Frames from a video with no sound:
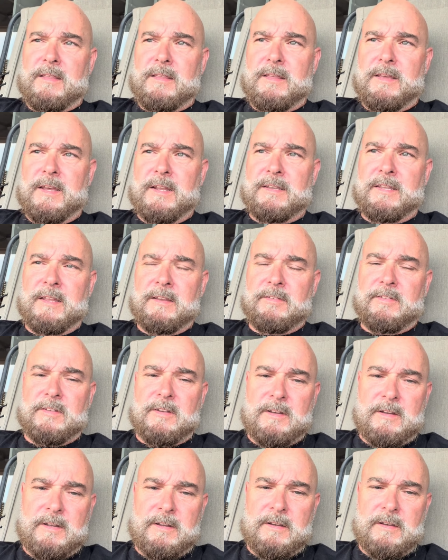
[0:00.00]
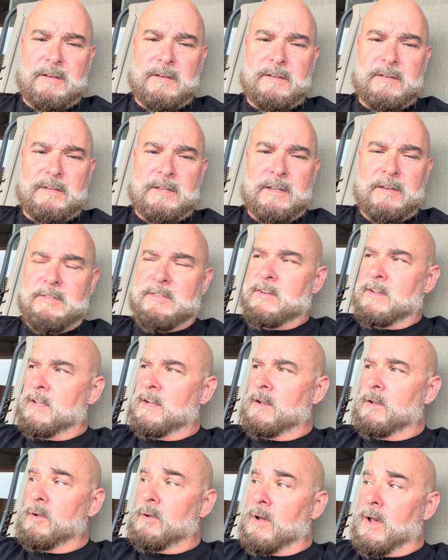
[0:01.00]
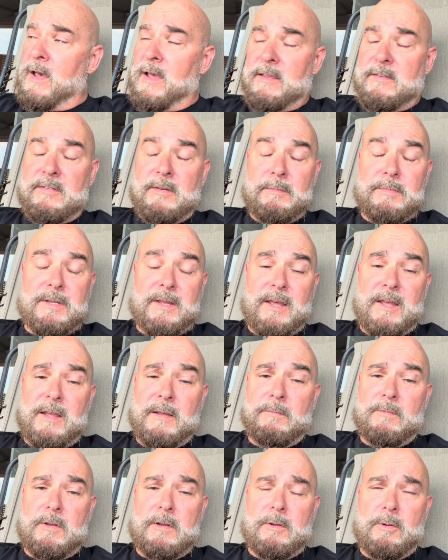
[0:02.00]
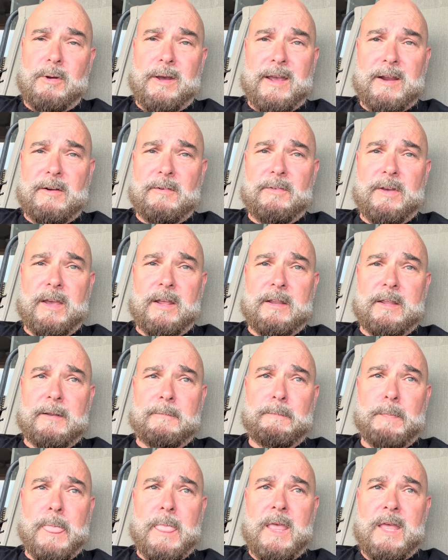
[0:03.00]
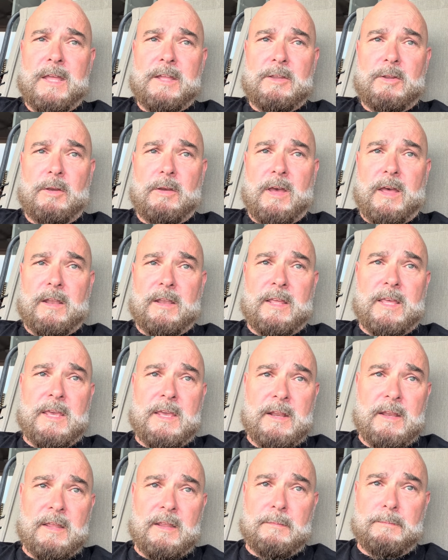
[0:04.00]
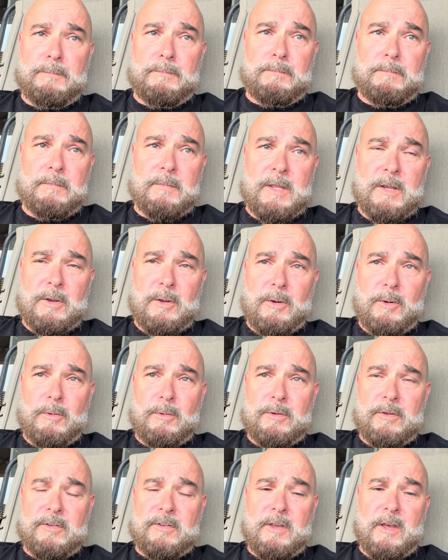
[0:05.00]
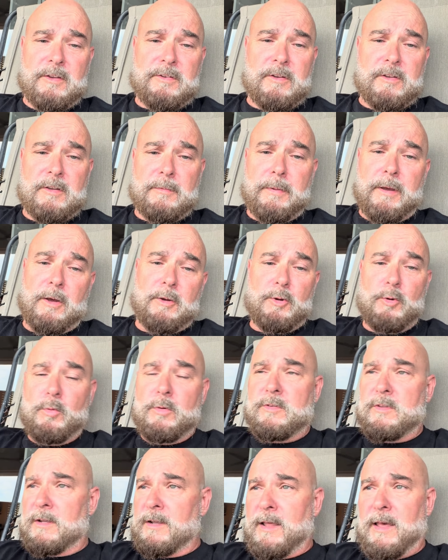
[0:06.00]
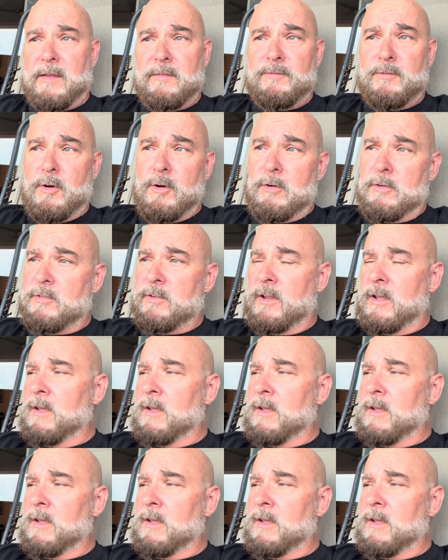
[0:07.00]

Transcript: It tends to get a little hot sometimes, a little aggravated. You got heated, discussions about who was in line first.